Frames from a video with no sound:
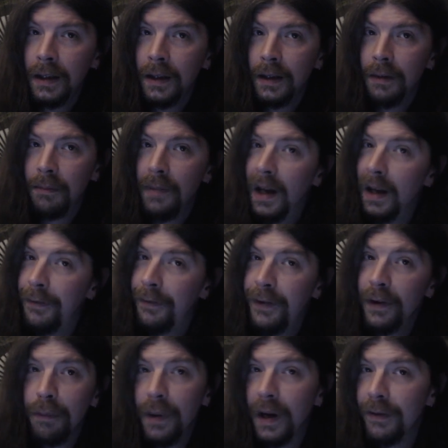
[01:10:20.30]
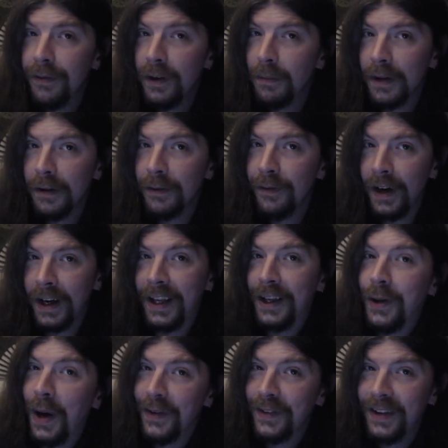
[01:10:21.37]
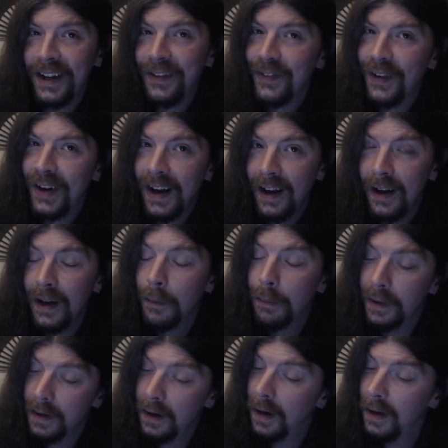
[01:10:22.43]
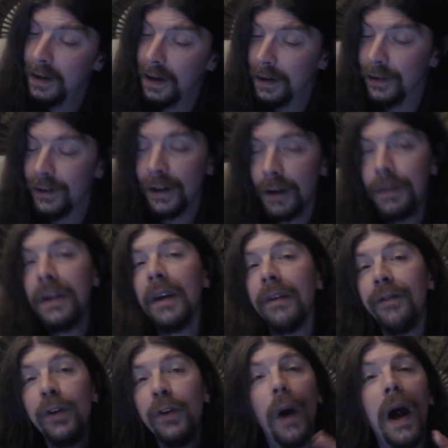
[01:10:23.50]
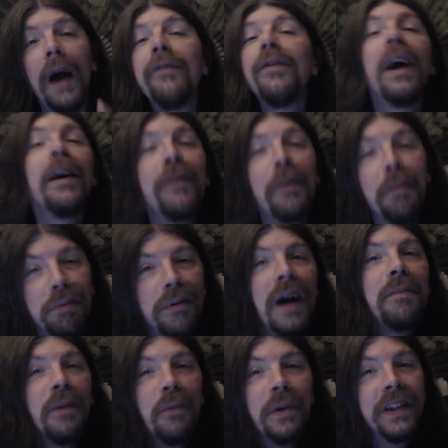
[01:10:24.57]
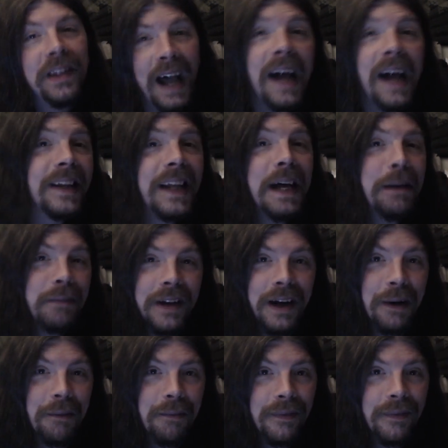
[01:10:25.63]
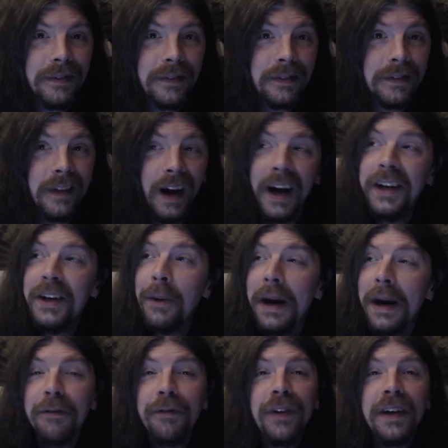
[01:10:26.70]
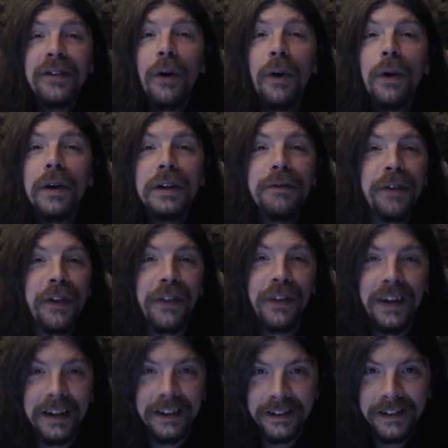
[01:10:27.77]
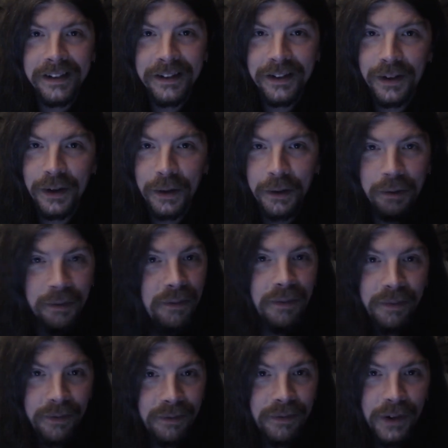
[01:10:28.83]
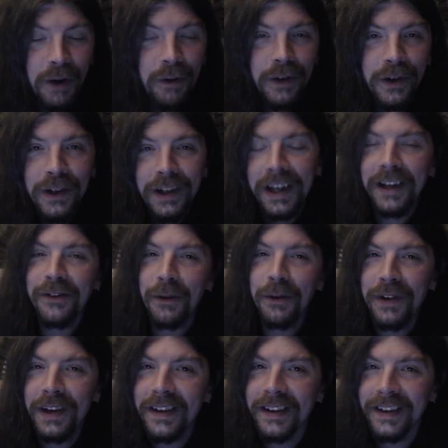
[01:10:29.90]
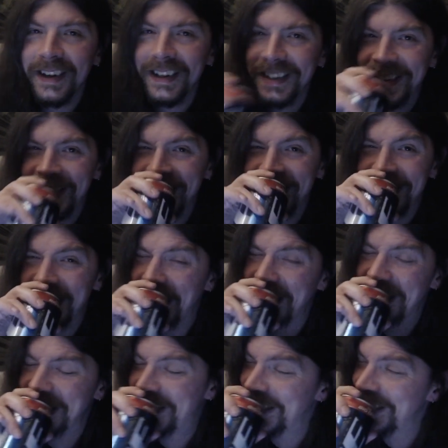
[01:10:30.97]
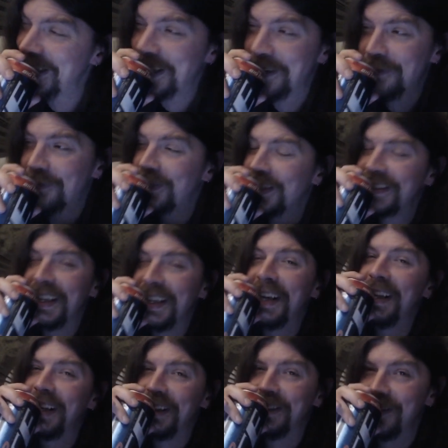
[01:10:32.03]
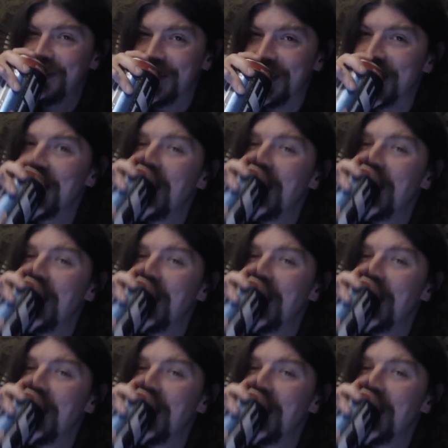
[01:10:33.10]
Man, I feel bad for you motherfuckers. But again, Chubby, if you ever have a problem with that laptop, I know how to fix all of the things. So you're in good hands over here. I can tell you how to fix any of that shit.